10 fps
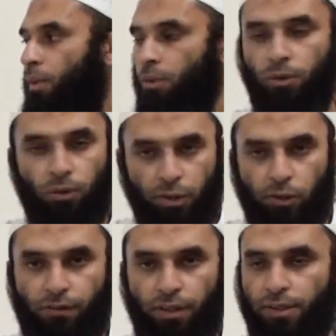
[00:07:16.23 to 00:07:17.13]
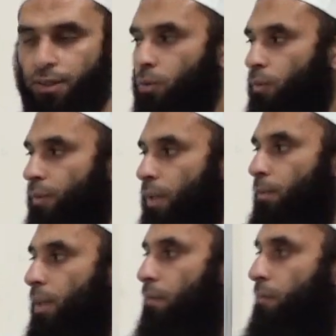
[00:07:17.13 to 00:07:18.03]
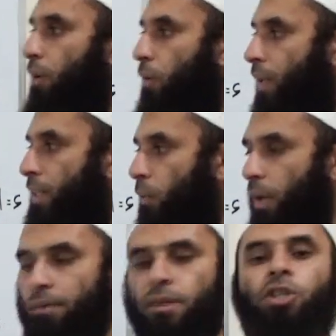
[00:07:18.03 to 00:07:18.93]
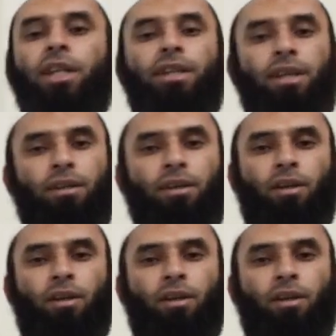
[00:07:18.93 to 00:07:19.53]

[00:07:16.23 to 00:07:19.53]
You're not going to find a sukun on the lam, and the following letter will have a shadda,